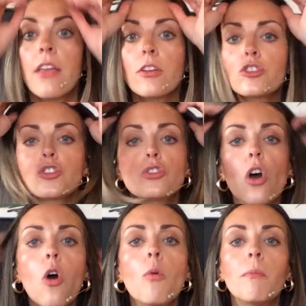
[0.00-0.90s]
There's
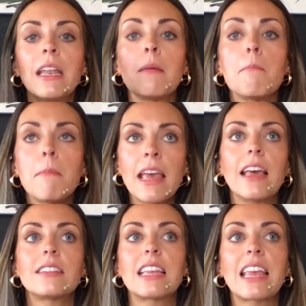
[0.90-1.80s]
so many
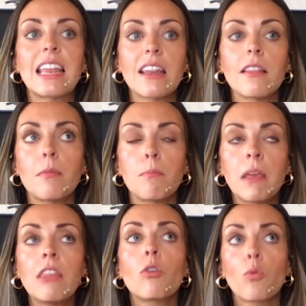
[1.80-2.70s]
myths that can
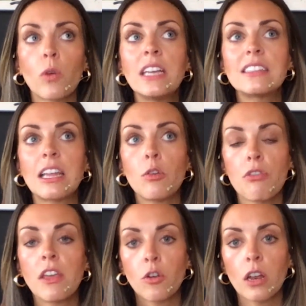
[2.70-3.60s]
be the reason that you
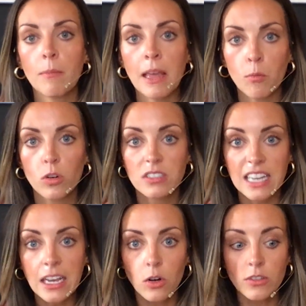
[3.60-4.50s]
think you're going to make more
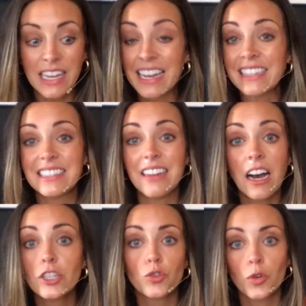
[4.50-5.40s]
sales, and it's
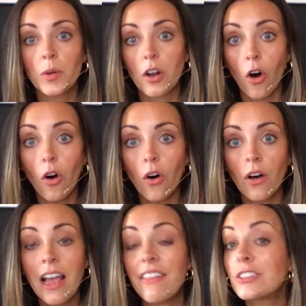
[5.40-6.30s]
not true at
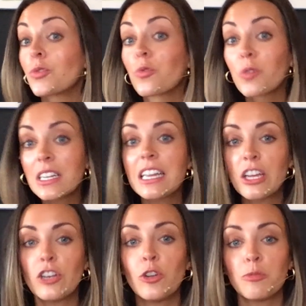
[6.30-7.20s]
all. And that's really
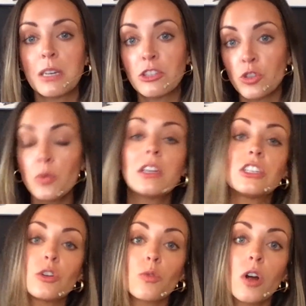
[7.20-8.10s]
good news, because you get
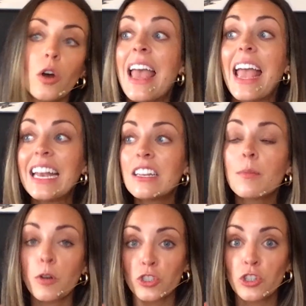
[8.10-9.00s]
to grow into the
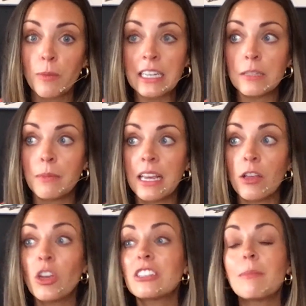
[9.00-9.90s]
person you're made to be.
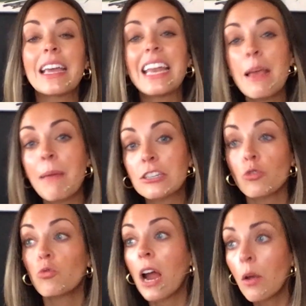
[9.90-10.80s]
You get to make an impact
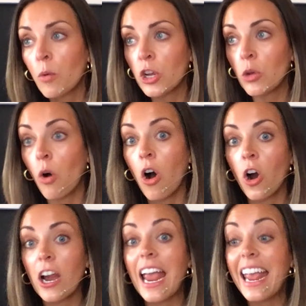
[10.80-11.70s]
right where you
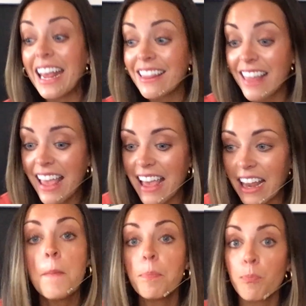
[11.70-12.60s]
are, and
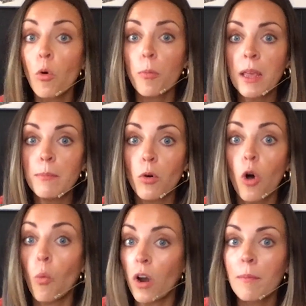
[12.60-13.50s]
then more
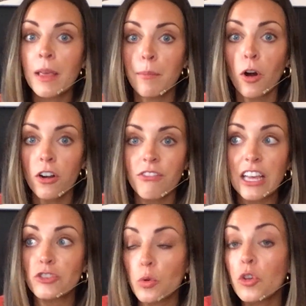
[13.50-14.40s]
people want to be a part of
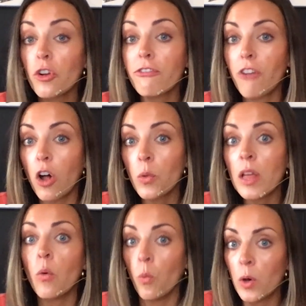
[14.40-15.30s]
that. So your
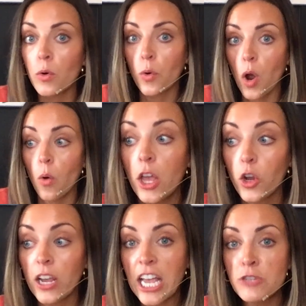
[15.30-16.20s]
following will grow,
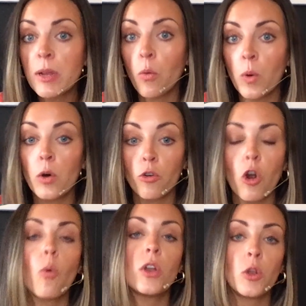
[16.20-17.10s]
your engagement will
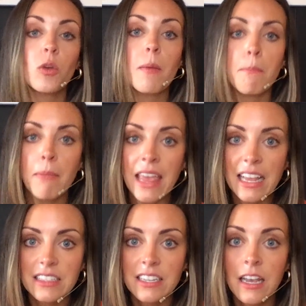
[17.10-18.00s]
grow when you
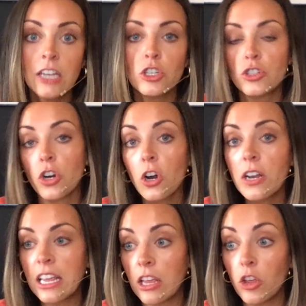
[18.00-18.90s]
commit to
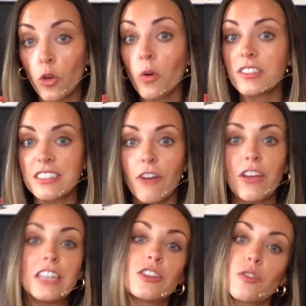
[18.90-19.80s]
turning yourself
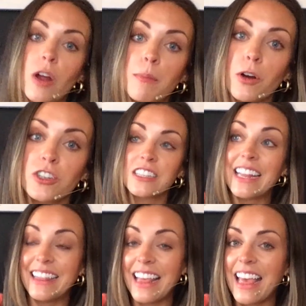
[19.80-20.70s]
into the right person,
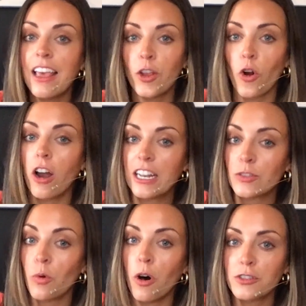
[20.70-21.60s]
and then your
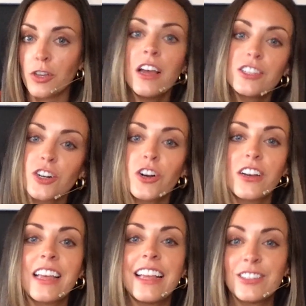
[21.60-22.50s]
audience will also
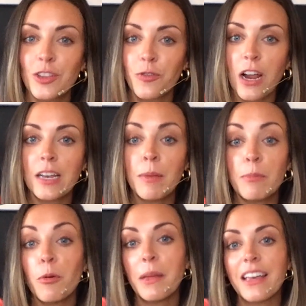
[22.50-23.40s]
turn into the right
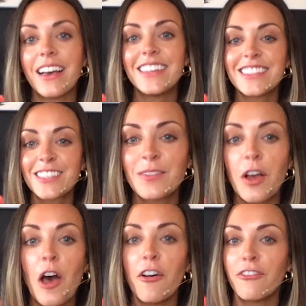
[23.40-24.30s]
people because
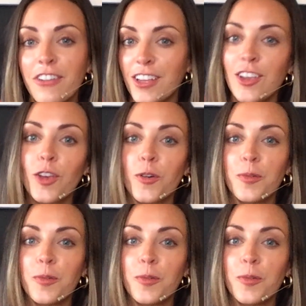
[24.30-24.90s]
of you.